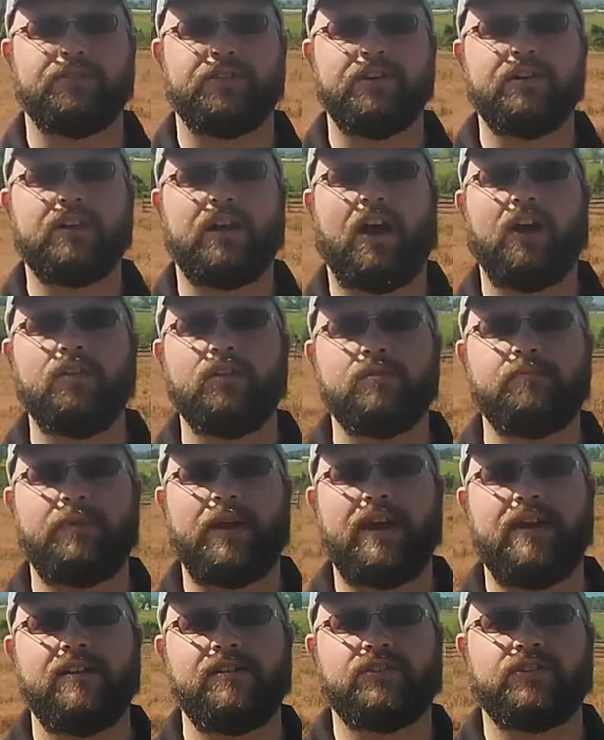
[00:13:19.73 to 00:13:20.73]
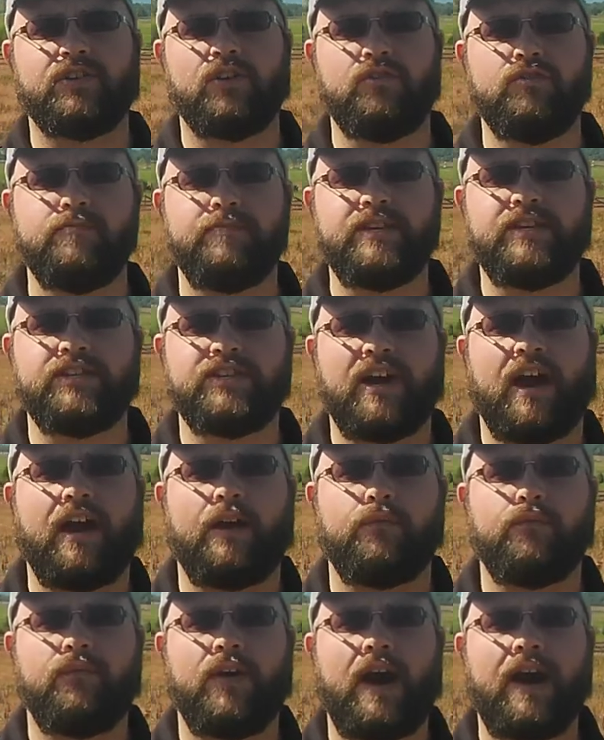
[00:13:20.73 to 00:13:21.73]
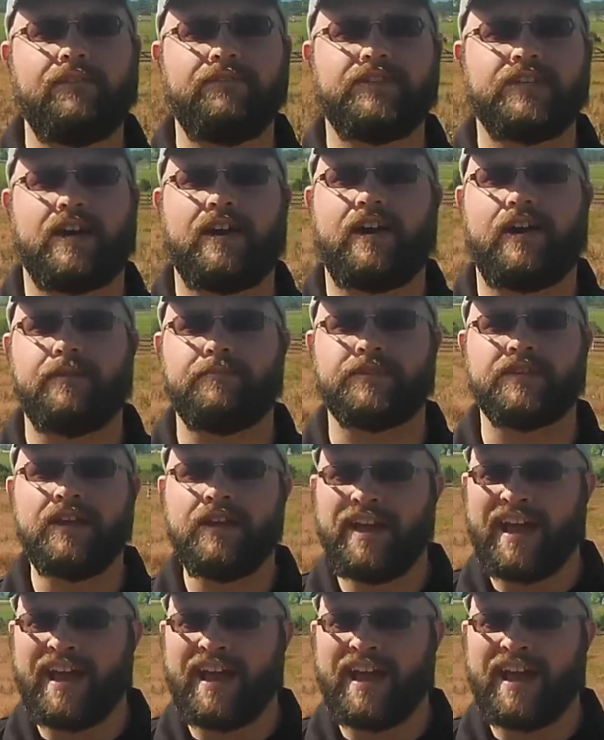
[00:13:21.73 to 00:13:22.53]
Their color bearer is going to be shot five times.